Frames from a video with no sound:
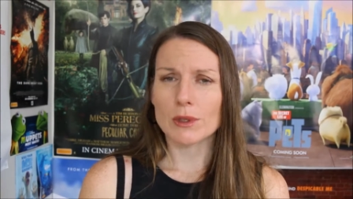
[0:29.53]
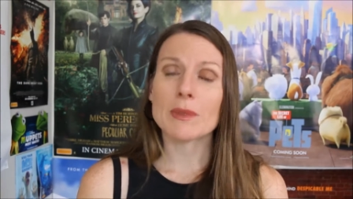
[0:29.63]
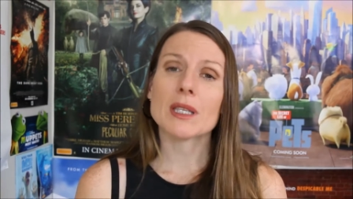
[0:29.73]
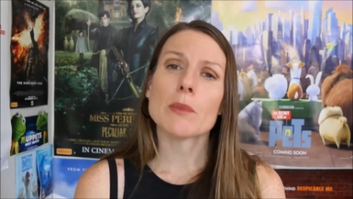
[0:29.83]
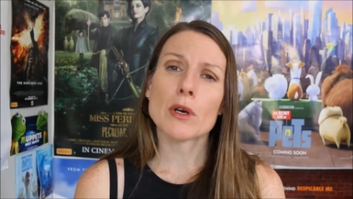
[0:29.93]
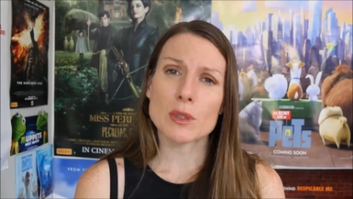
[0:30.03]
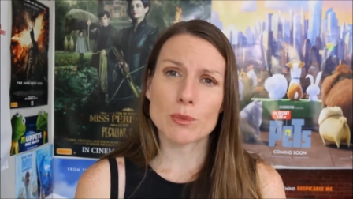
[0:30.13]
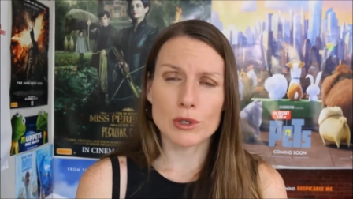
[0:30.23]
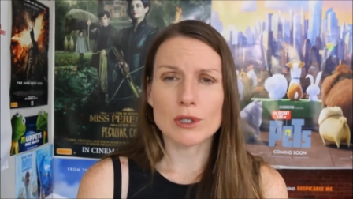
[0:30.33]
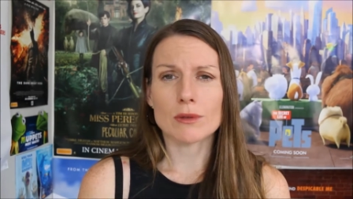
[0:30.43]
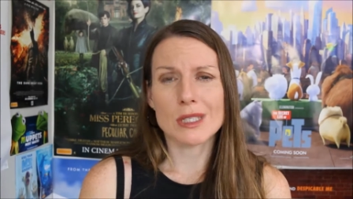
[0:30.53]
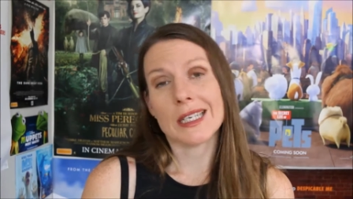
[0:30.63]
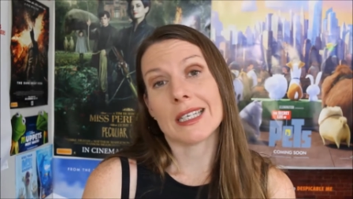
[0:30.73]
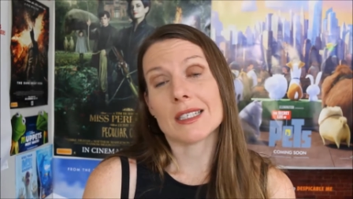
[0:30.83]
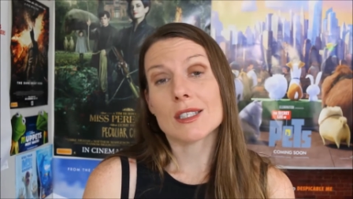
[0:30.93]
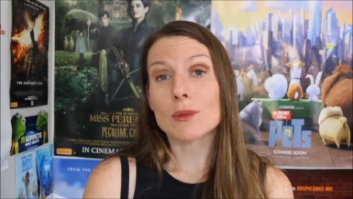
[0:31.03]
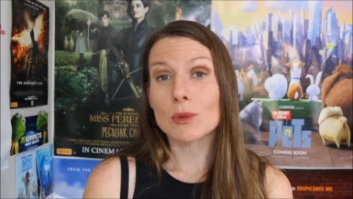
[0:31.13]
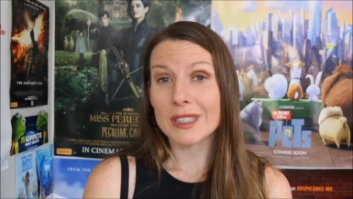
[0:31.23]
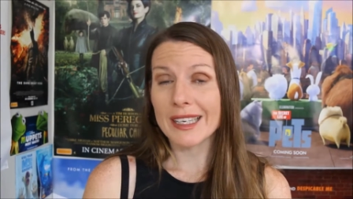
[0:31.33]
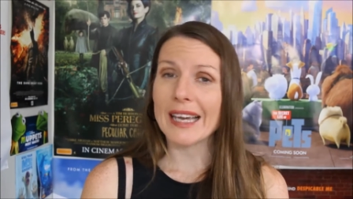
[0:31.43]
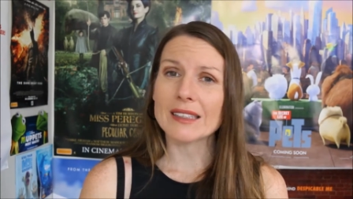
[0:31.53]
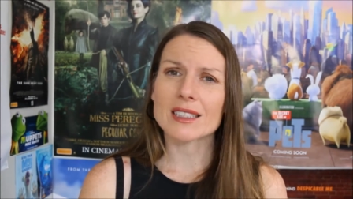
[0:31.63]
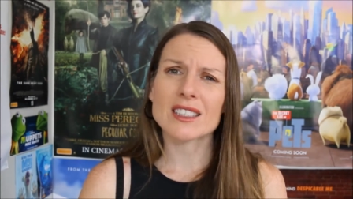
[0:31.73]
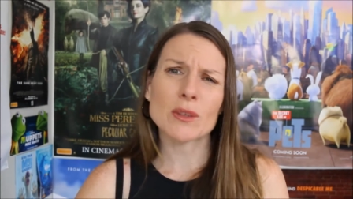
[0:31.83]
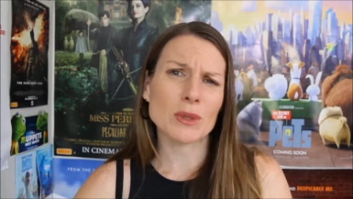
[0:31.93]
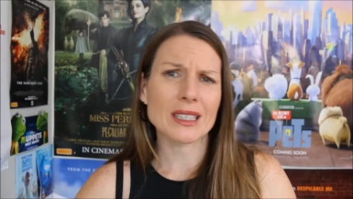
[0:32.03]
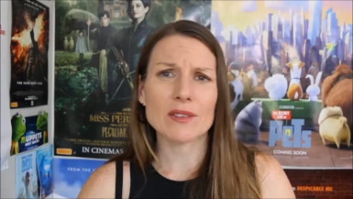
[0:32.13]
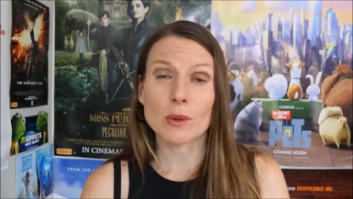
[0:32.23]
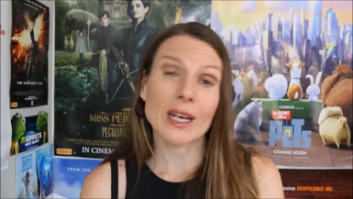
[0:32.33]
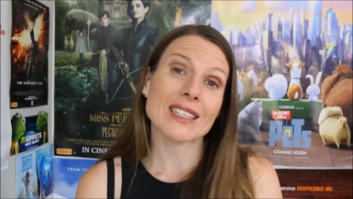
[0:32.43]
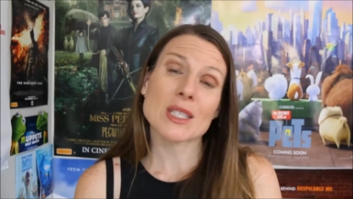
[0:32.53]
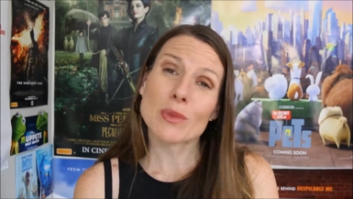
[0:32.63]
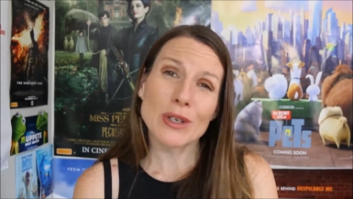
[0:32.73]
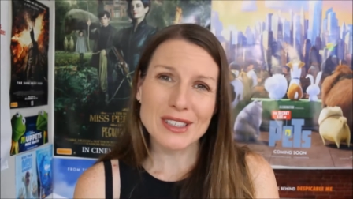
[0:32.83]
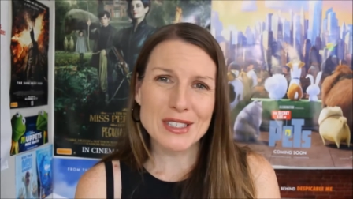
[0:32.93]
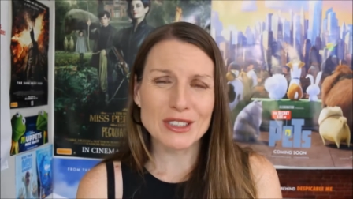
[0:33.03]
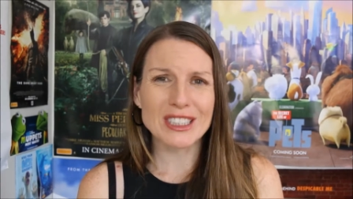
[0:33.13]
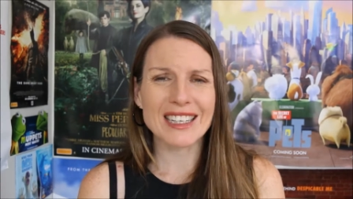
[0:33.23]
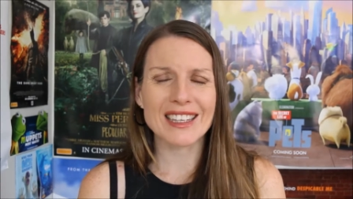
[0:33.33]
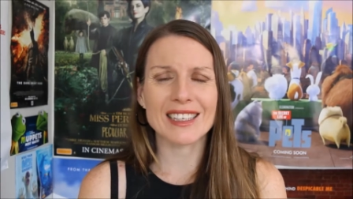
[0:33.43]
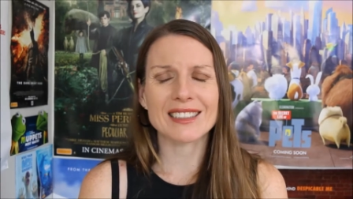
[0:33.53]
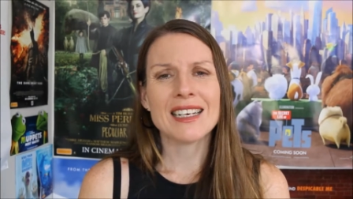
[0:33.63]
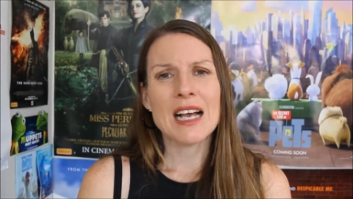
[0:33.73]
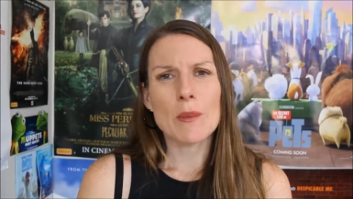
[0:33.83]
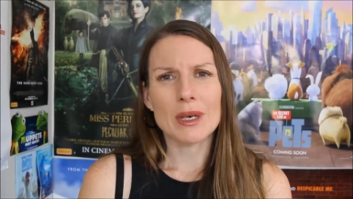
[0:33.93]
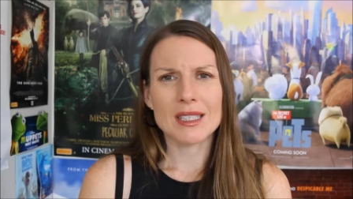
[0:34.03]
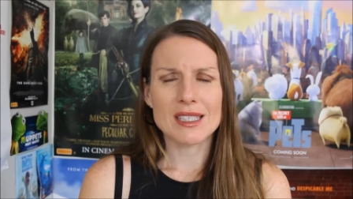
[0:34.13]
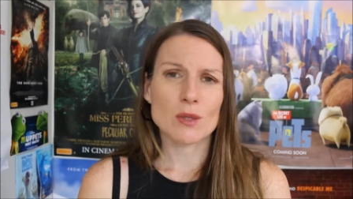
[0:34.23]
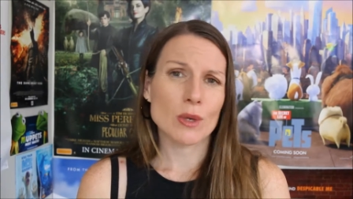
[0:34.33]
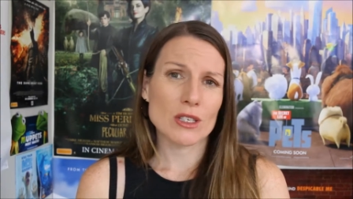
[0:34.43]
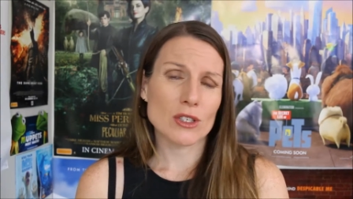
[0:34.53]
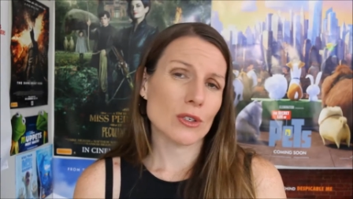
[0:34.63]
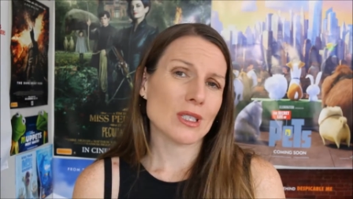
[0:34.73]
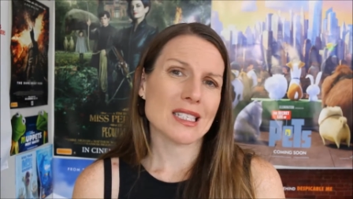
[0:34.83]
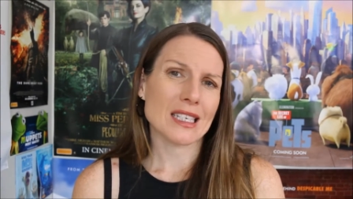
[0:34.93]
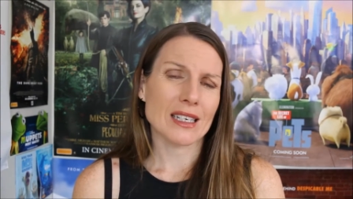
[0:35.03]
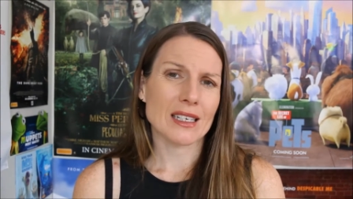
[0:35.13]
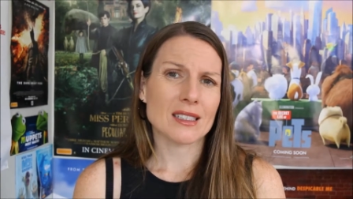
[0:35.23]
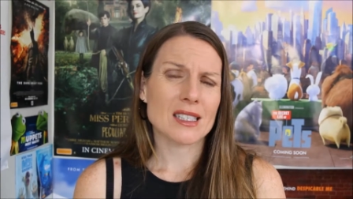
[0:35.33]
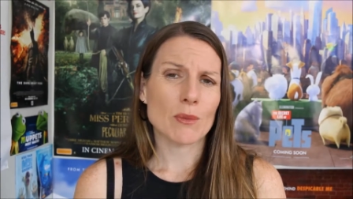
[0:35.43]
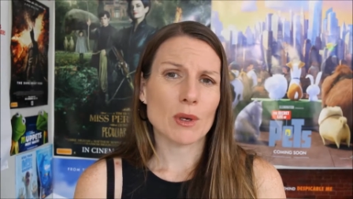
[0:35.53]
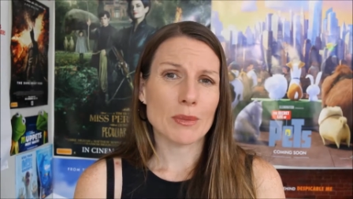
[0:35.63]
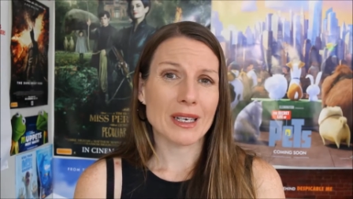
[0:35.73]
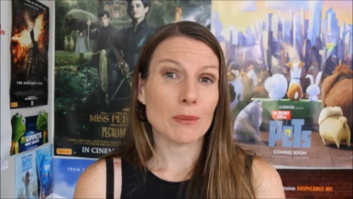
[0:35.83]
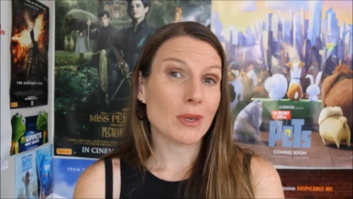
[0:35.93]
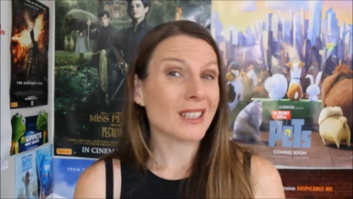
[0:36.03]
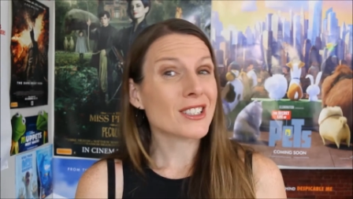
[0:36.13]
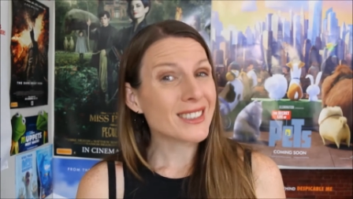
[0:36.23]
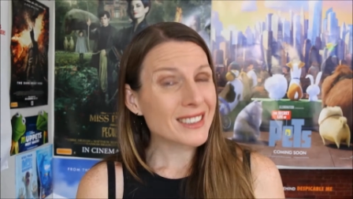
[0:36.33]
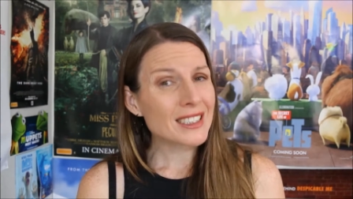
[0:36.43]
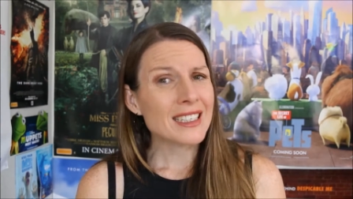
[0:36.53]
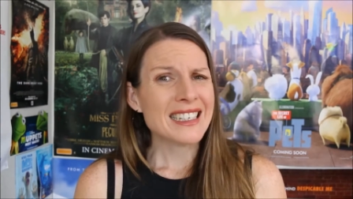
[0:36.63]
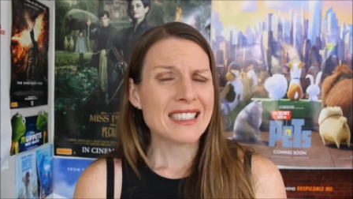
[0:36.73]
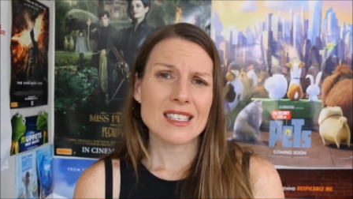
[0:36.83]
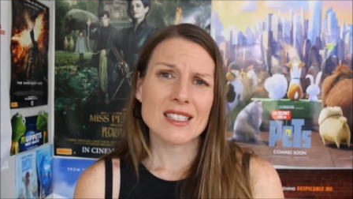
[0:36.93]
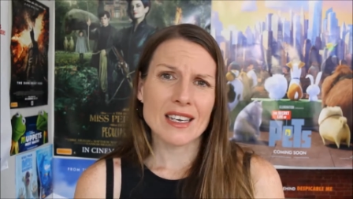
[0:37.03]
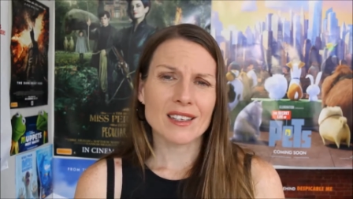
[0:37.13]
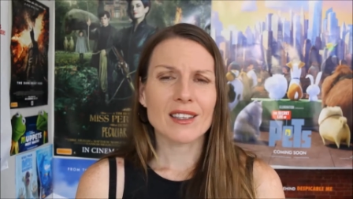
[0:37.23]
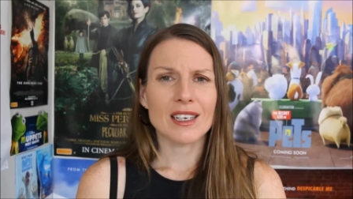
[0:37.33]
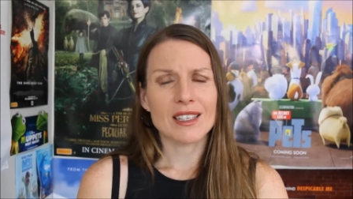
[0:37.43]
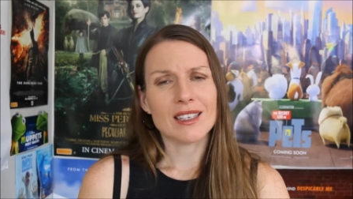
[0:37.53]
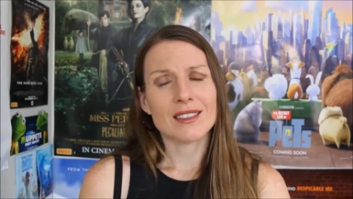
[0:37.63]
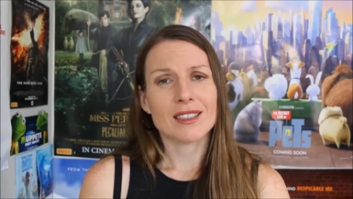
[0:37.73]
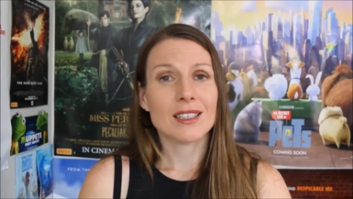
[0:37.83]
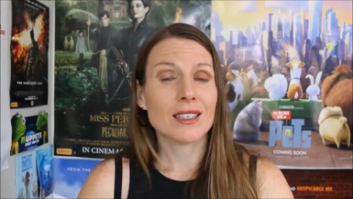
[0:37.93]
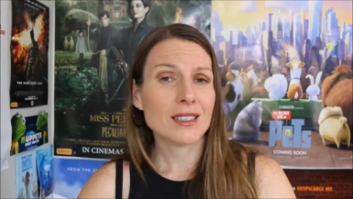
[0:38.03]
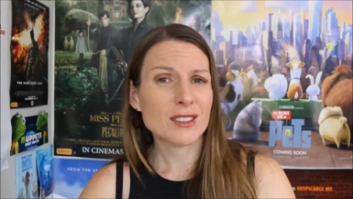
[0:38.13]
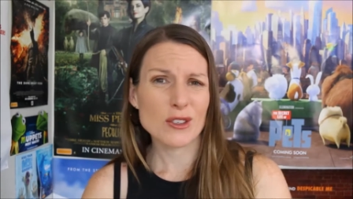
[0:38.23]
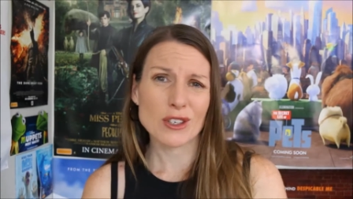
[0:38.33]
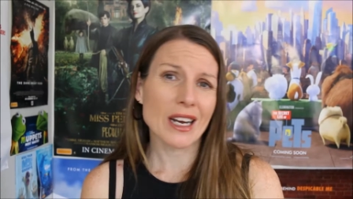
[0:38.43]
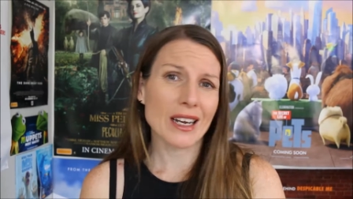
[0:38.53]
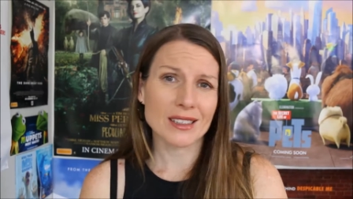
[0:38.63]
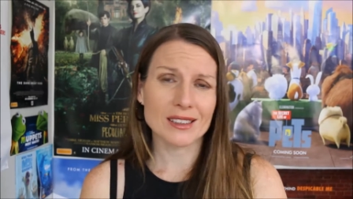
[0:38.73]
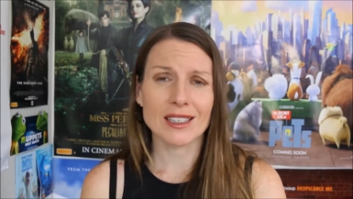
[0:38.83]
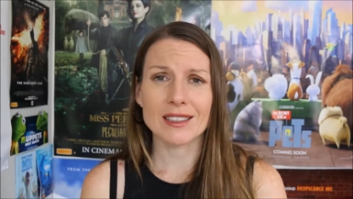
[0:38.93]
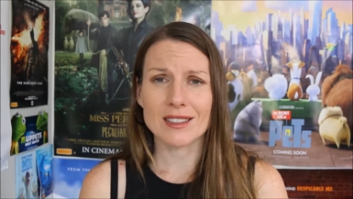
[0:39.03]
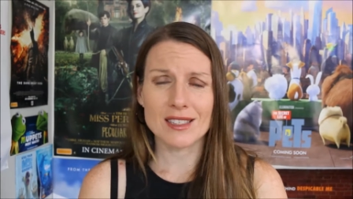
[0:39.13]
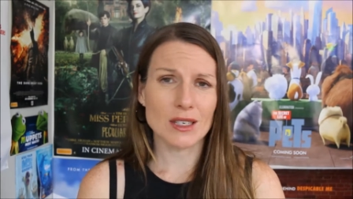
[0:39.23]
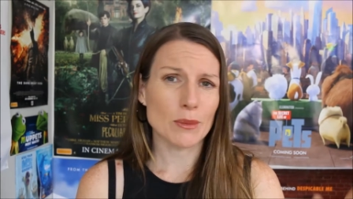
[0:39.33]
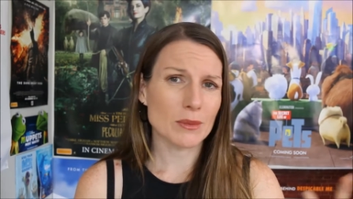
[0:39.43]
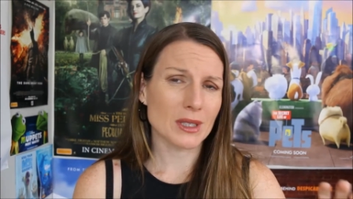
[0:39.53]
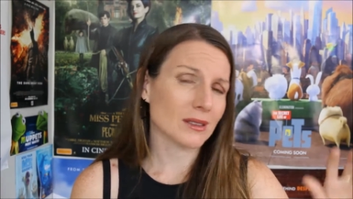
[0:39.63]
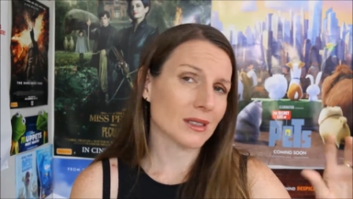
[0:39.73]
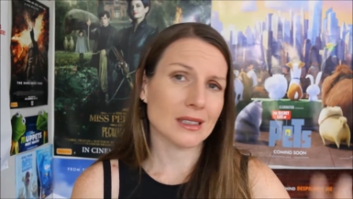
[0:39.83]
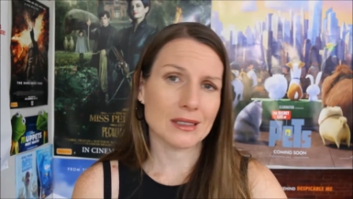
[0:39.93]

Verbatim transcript: I mean, the most brutal scene is toward the end, and I don't want to give away any spoilers or anything, but this is where you do see someone being bludgeoned to death and then dragged and